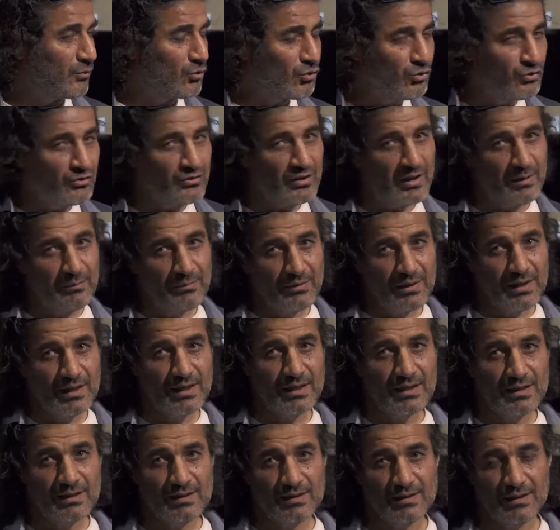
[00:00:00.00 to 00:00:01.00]
Do
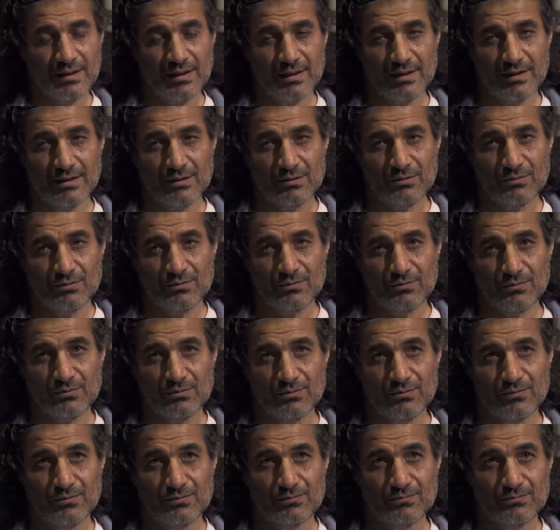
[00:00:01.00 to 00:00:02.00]
something
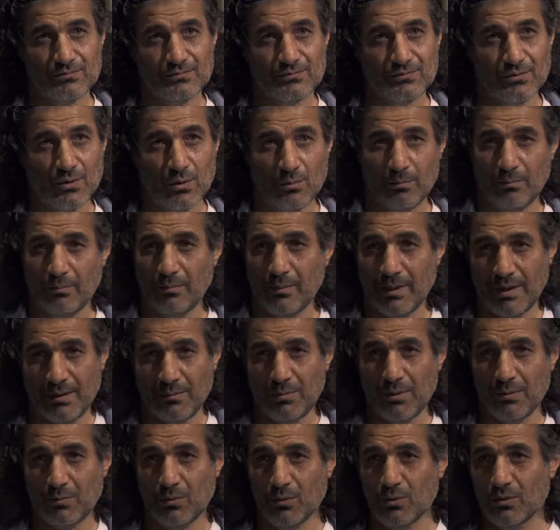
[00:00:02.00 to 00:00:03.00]
for
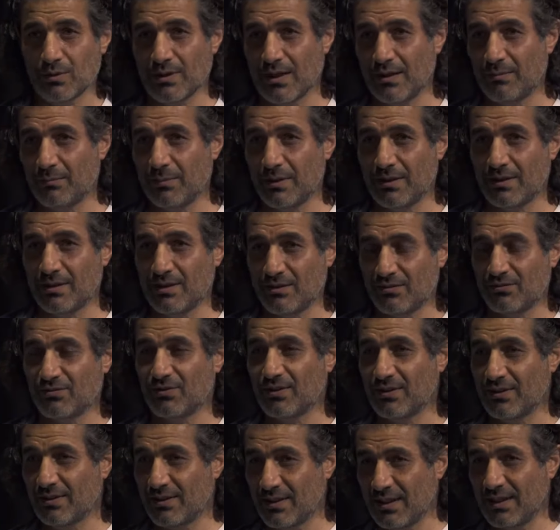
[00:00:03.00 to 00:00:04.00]
many people can be
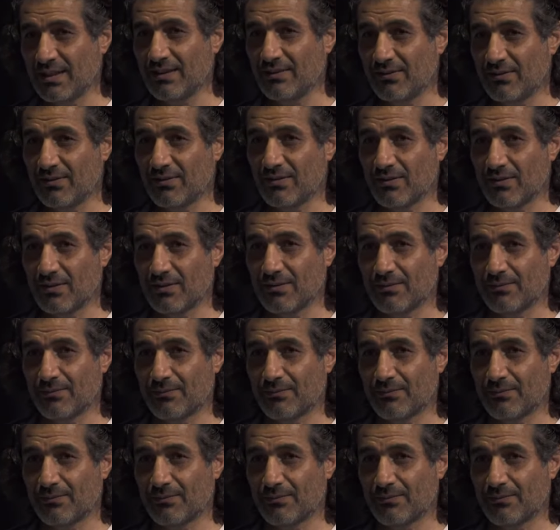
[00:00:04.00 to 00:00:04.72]
different things.